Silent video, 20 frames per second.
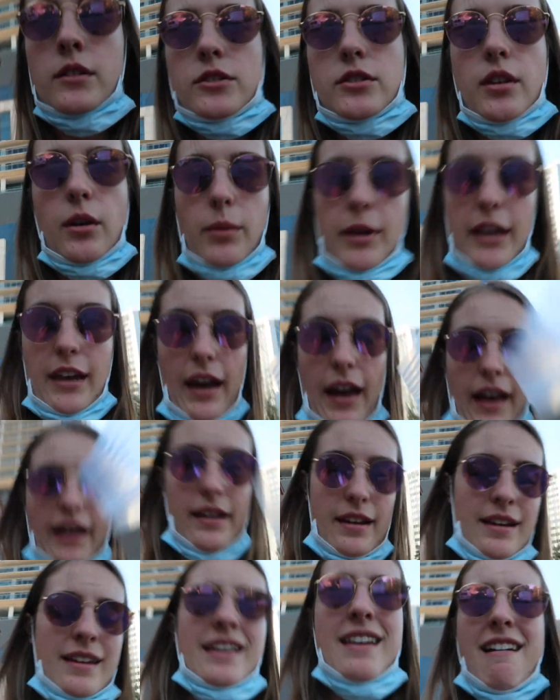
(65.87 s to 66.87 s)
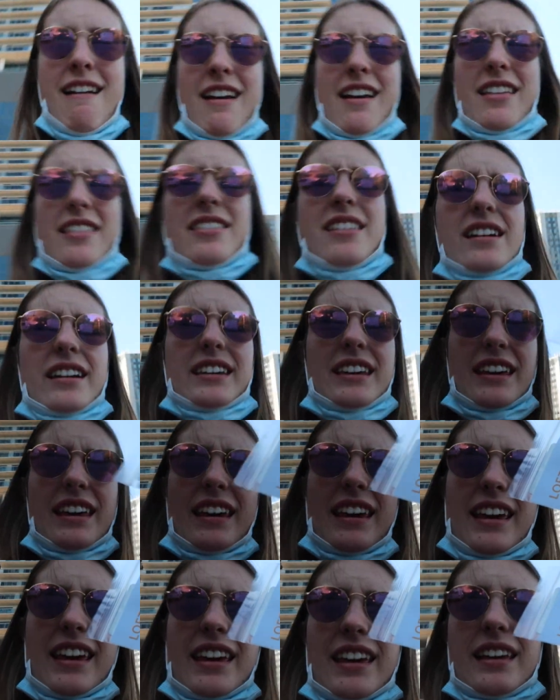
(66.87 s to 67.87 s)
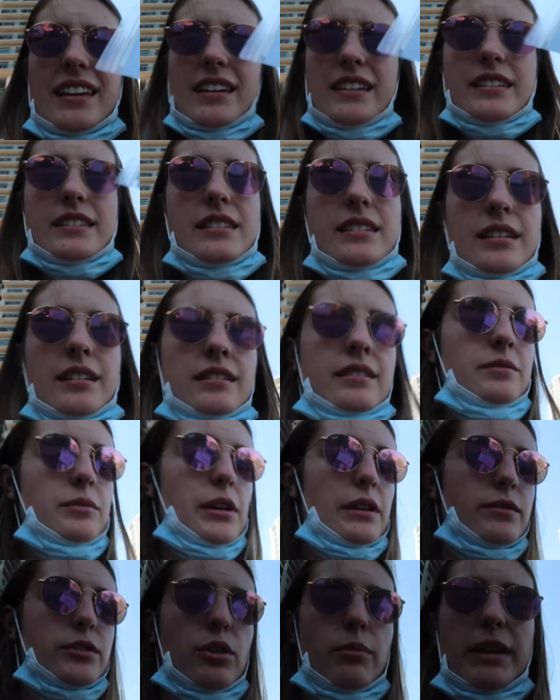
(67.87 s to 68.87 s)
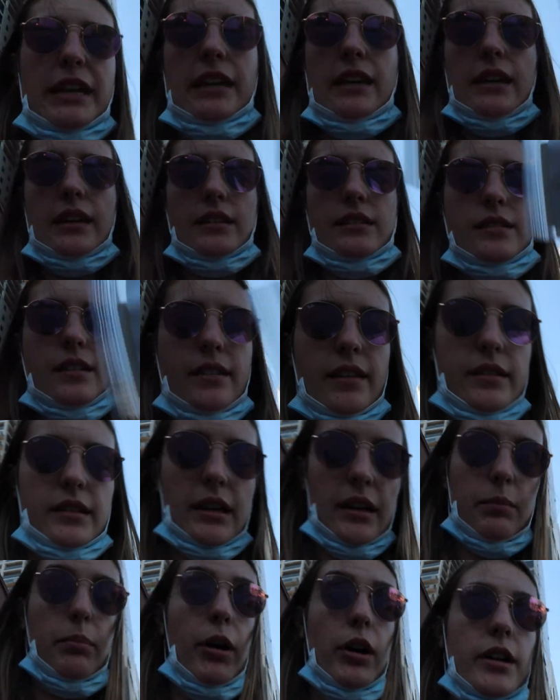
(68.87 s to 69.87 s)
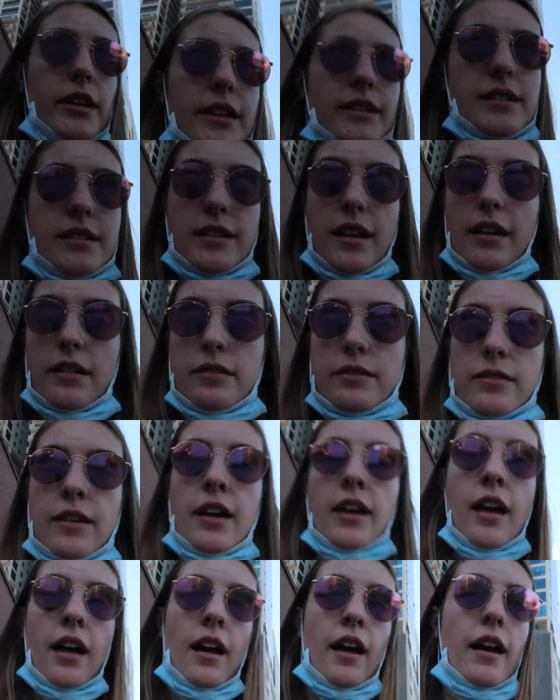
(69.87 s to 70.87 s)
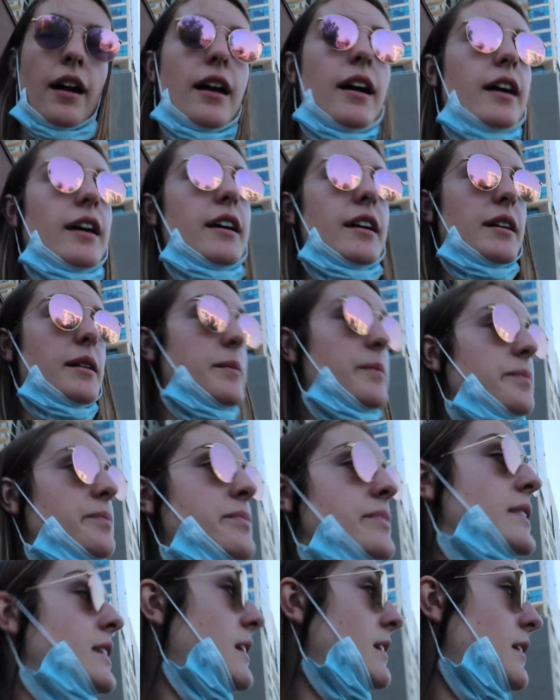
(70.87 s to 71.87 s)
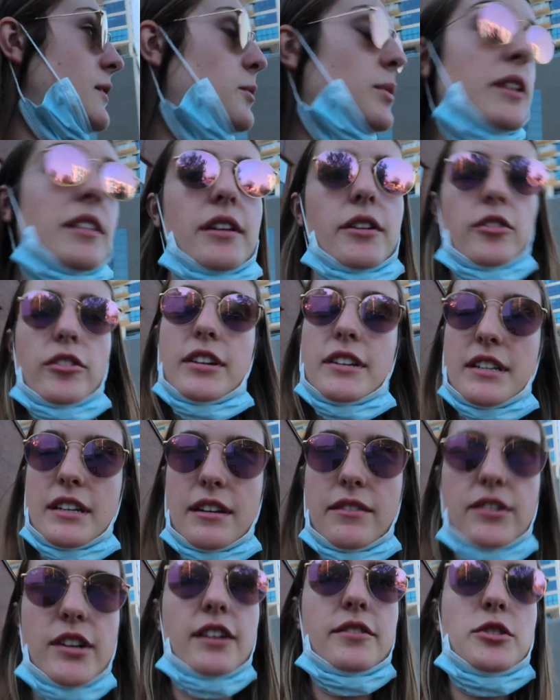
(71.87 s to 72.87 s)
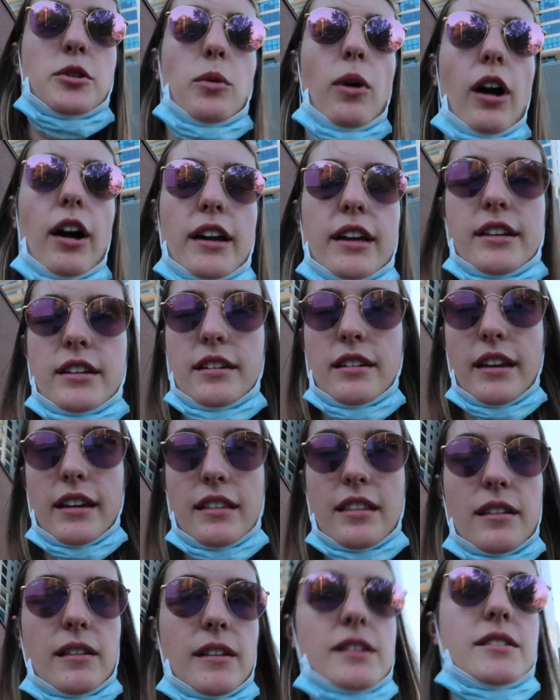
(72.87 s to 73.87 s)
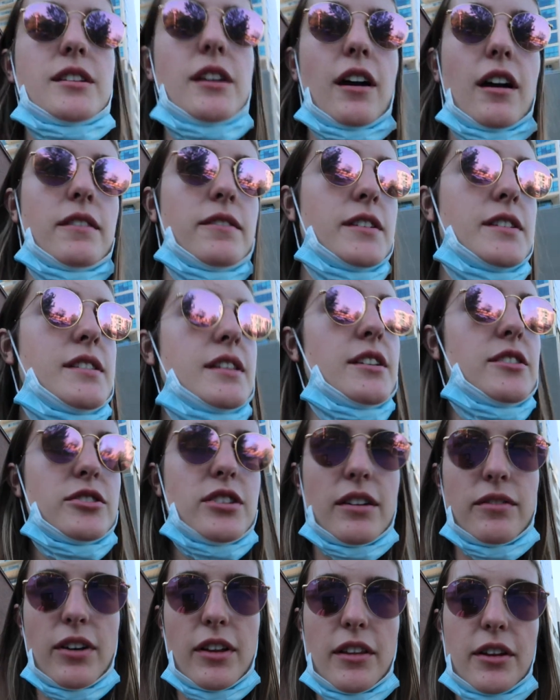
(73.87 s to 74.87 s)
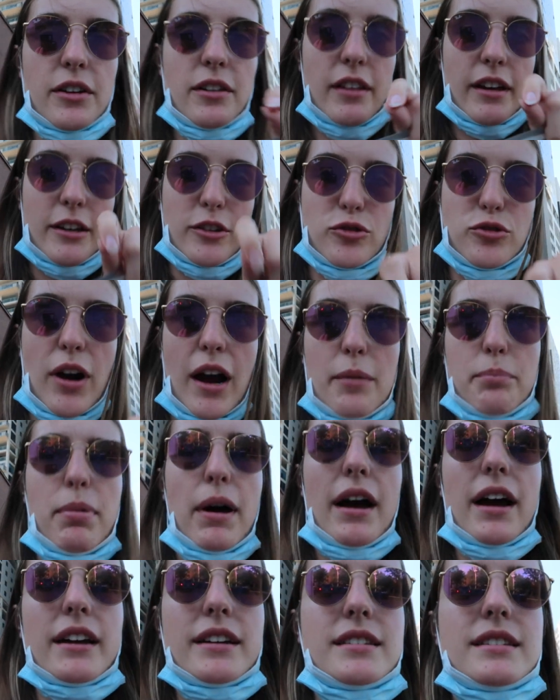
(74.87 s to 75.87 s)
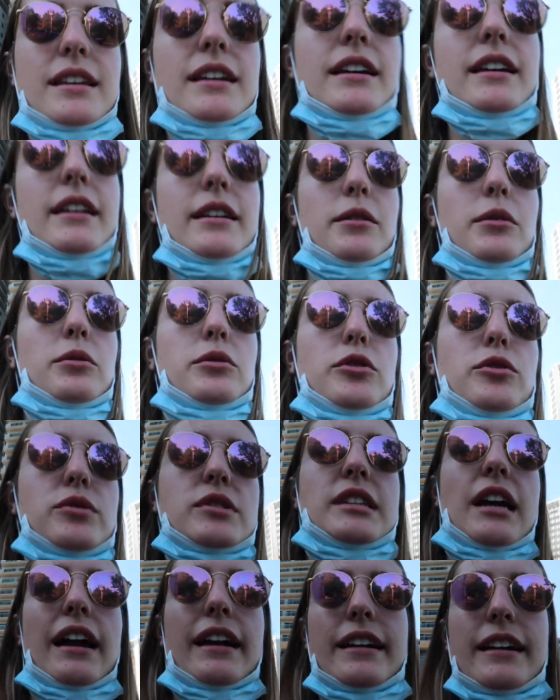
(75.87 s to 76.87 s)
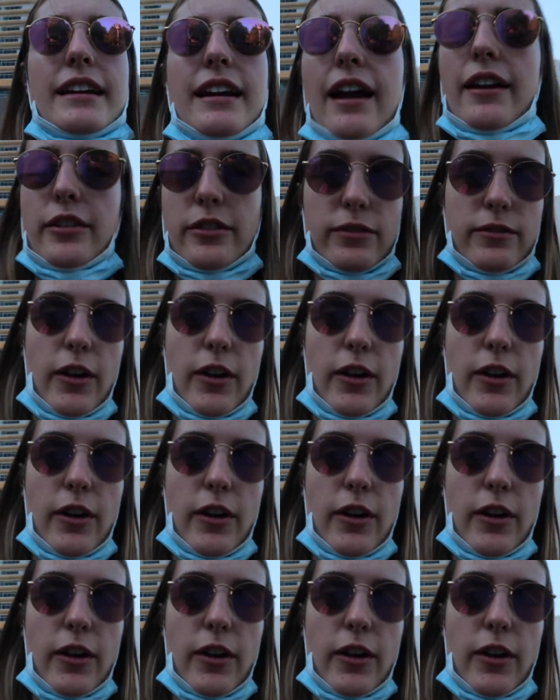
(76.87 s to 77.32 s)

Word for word: So we got the keys. We have so many keys and then like parking stuff. Um, we literally didn't even have to walk into like the leasing office. They just have a little like drop box and you sign in on your